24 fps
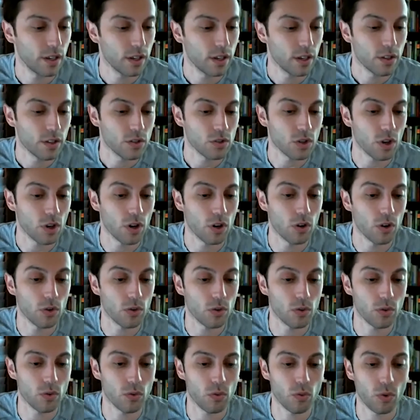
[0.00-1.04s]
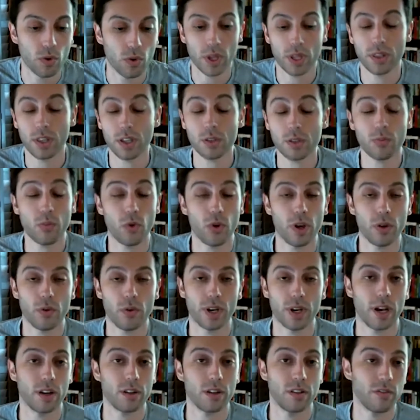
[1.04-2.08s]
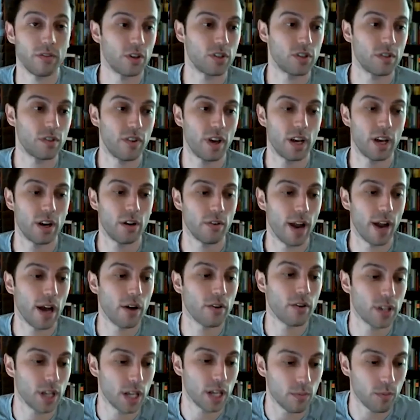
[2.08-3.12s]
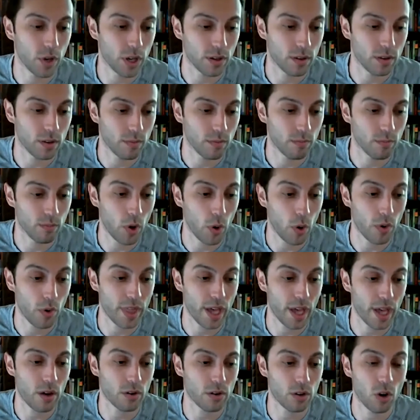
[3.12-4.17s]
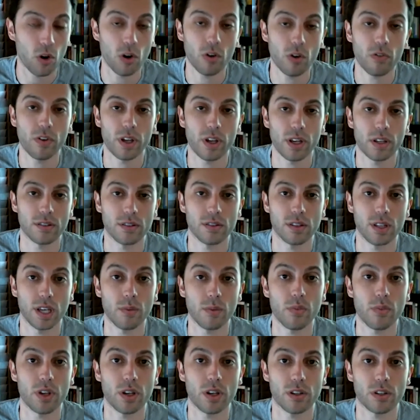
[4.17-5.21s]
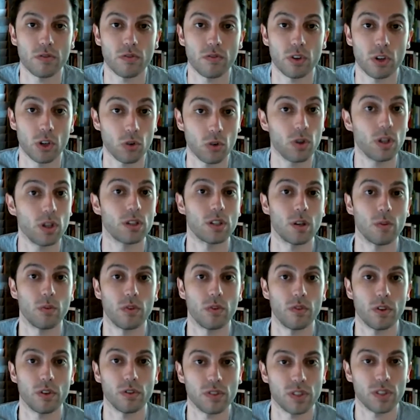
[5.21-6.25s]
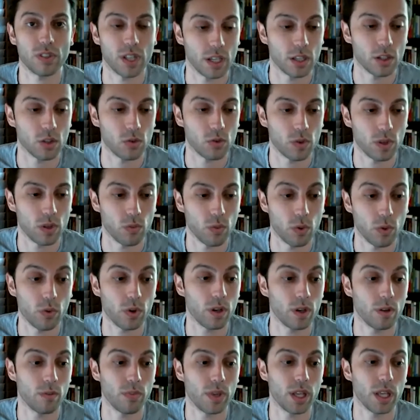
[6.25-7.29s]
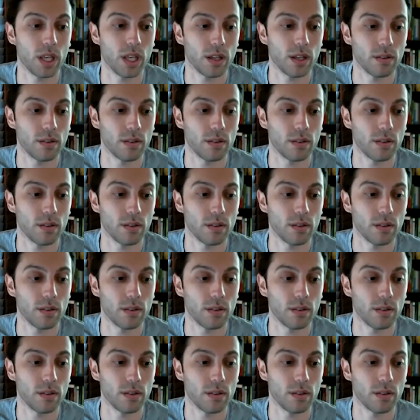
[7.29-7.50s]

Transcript: So at this point, we're now diversified around it, but without COVID as the impetus for doing some of those things, we wouldn't be